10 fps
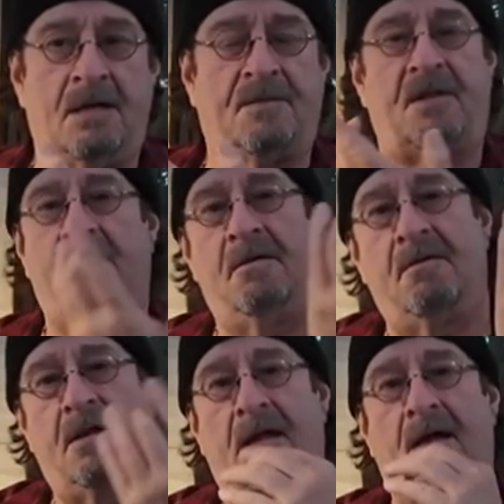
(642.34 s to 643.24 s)
Nothing,
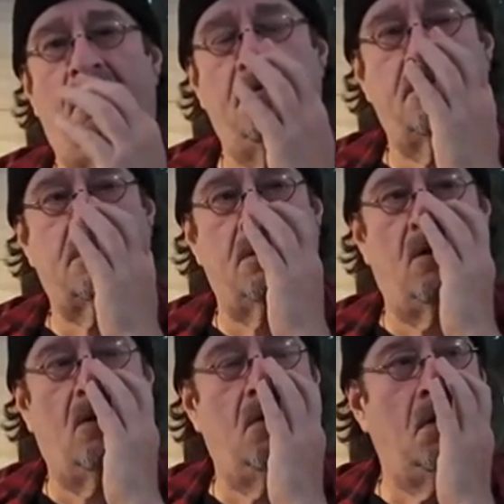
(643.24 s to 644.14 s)
yeah.
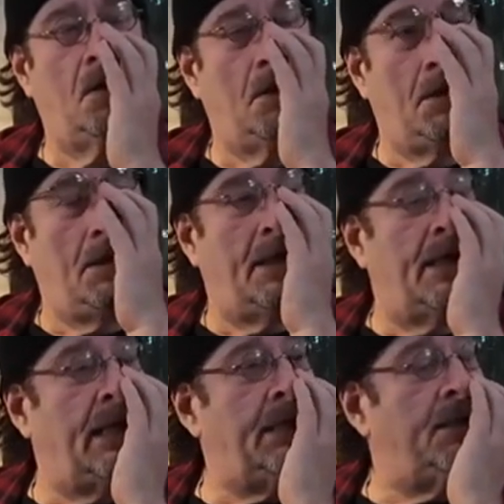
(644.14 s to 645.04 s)
So,
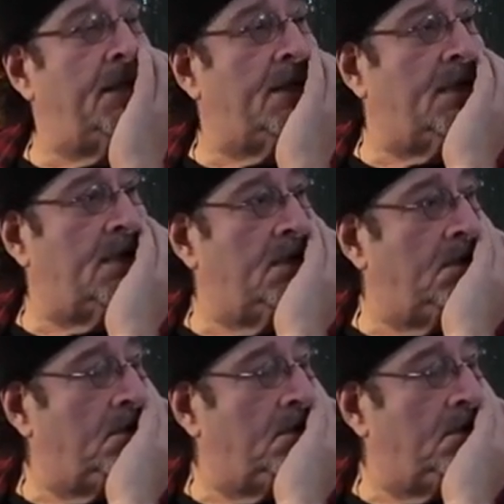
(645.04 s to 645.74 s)
and uh,